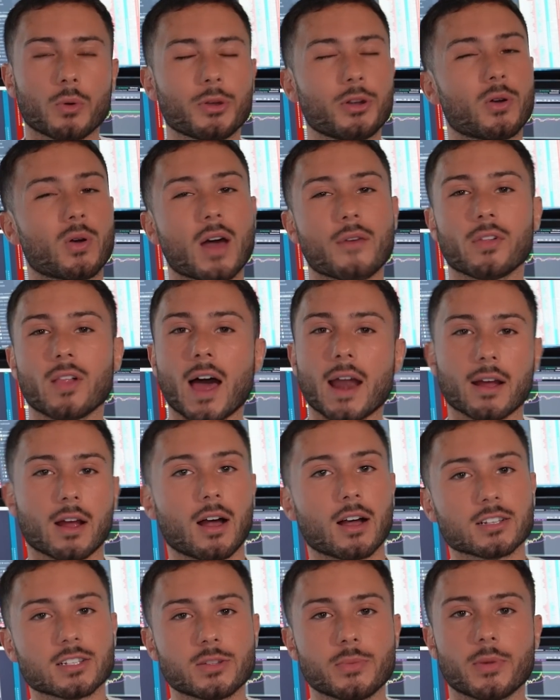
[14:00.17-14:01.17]
You don't have a lot of
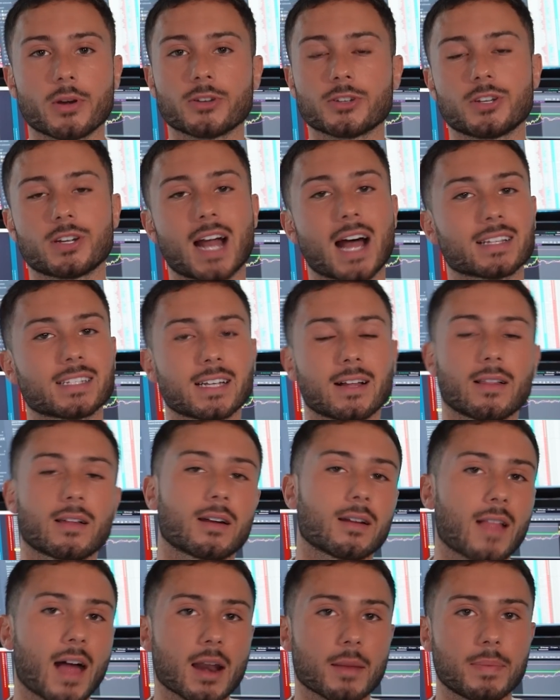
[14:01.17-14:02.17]
customers. You're not selling
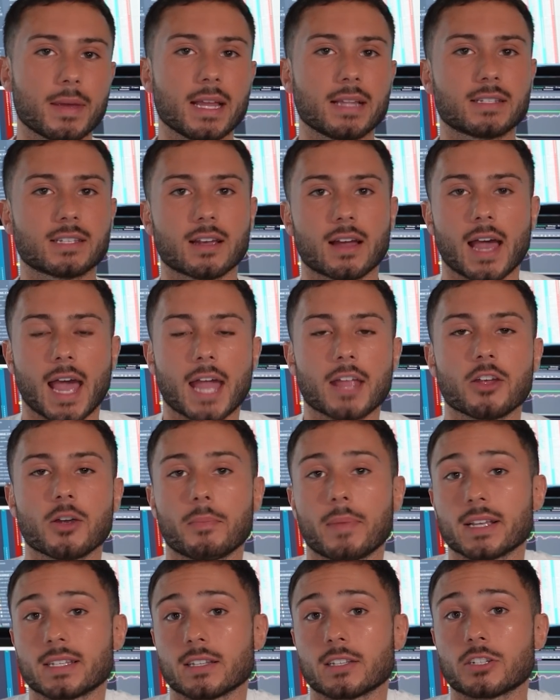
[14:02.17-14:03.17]
a lot of pizza and your
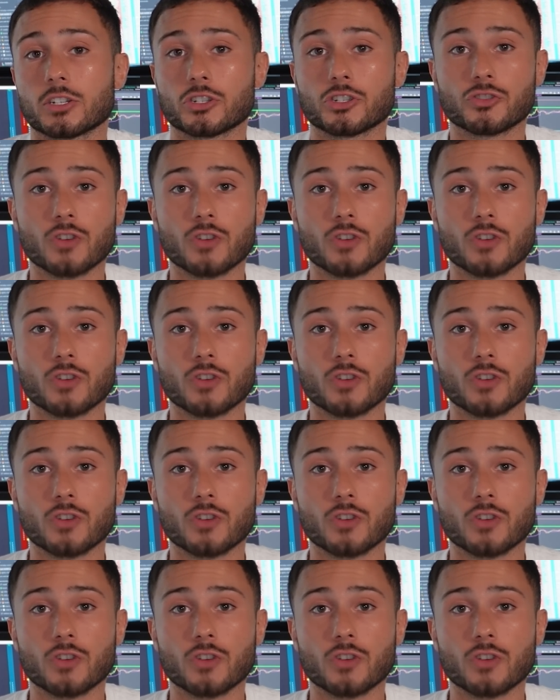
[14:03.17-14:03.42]
business is